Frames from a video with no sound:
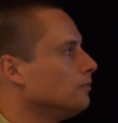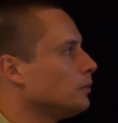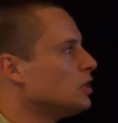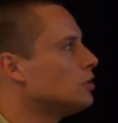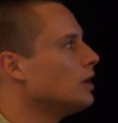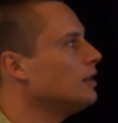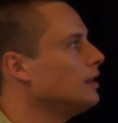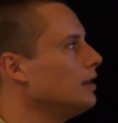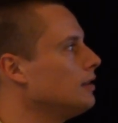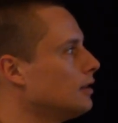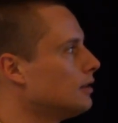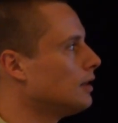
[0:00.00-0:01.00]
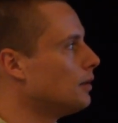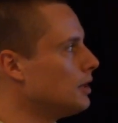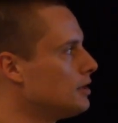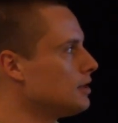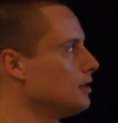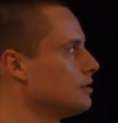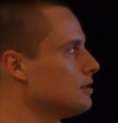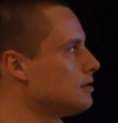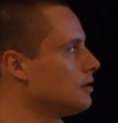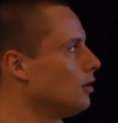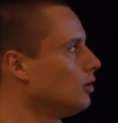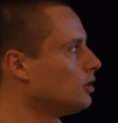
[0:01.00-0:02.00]
But you get the idea. I'm not saying this is
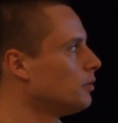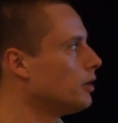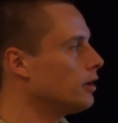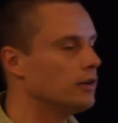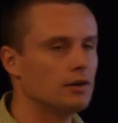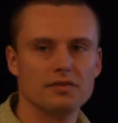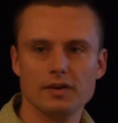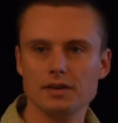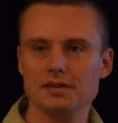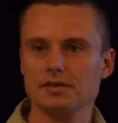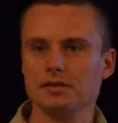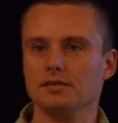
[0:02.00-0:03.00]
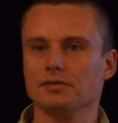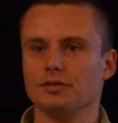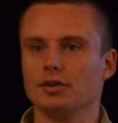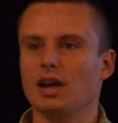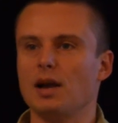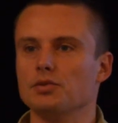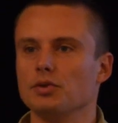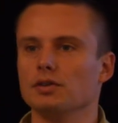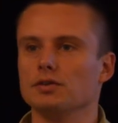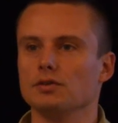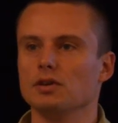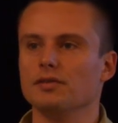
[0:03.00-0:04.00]
the ultimate interface for capturing
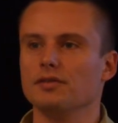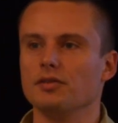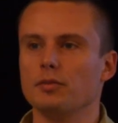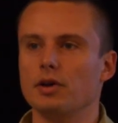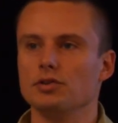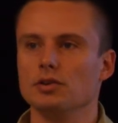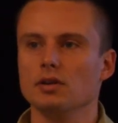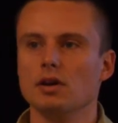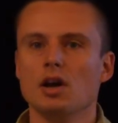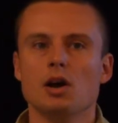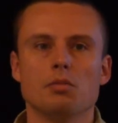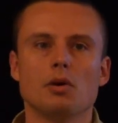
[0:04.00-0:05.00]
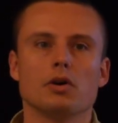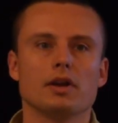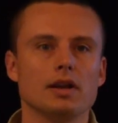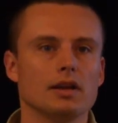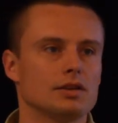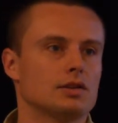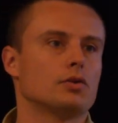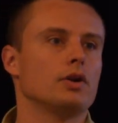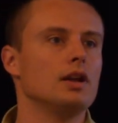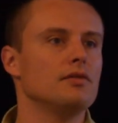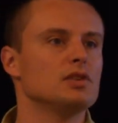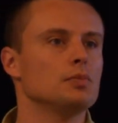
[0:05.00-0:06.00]
this sort of information, but we're getting as
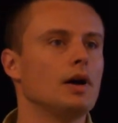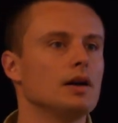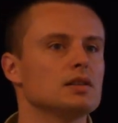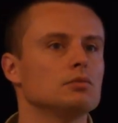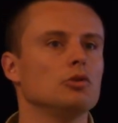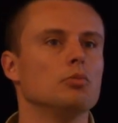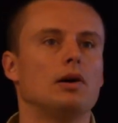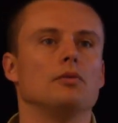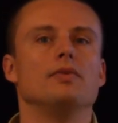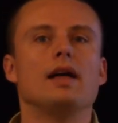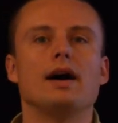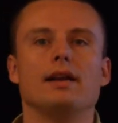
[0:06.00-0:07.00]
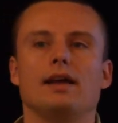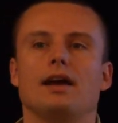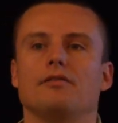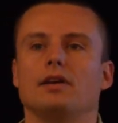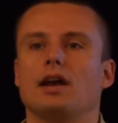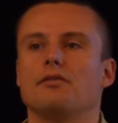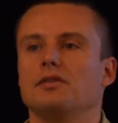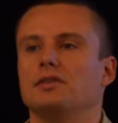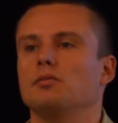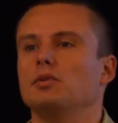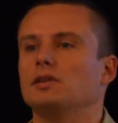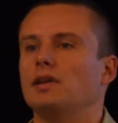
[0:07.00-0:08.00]
creative as possible about not having
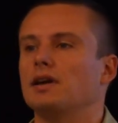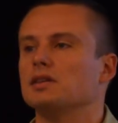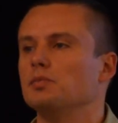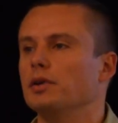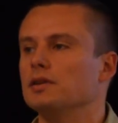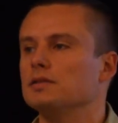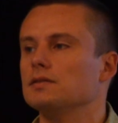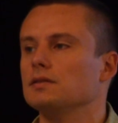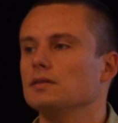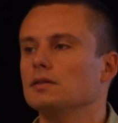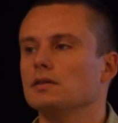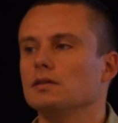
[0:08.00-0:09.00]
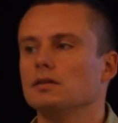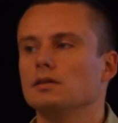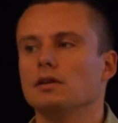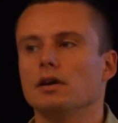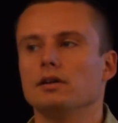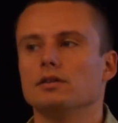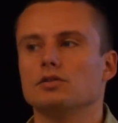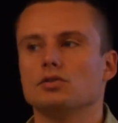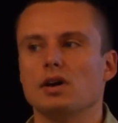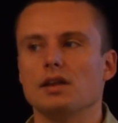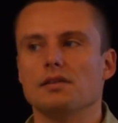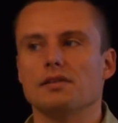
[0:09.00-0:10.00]
everything be text-based, right?
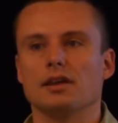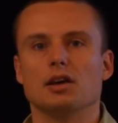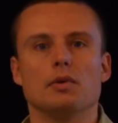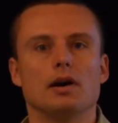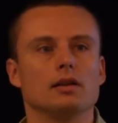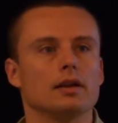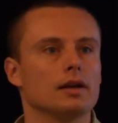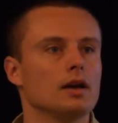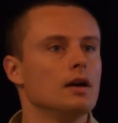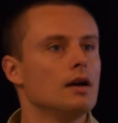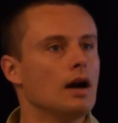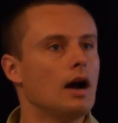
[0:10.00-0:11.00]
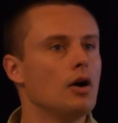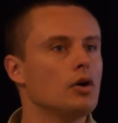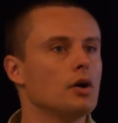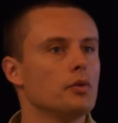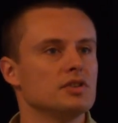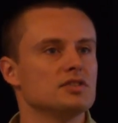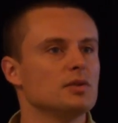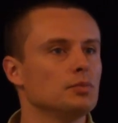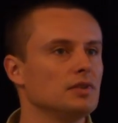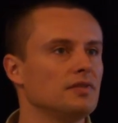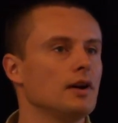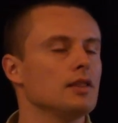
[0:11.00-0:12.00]
Trying to think about, like, how can we
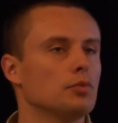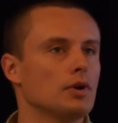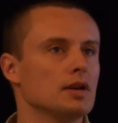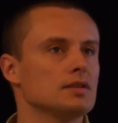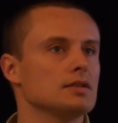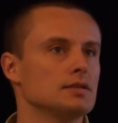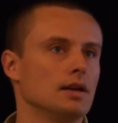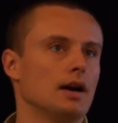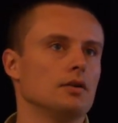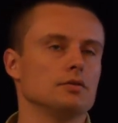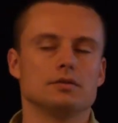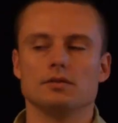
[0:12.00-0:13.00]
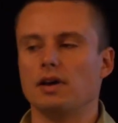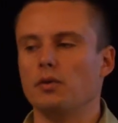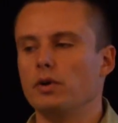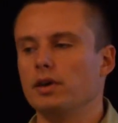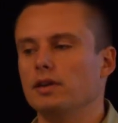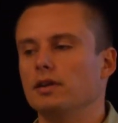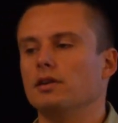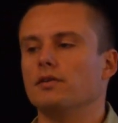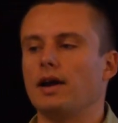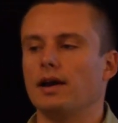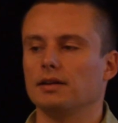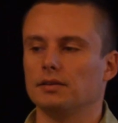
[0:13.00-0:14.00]
simplify the process down so that we can
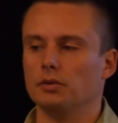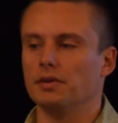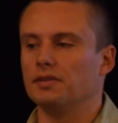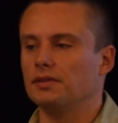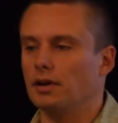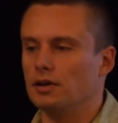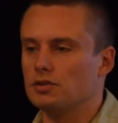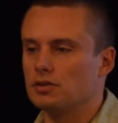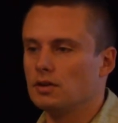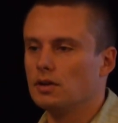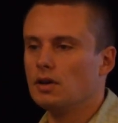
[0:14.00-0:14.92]
interact with touch?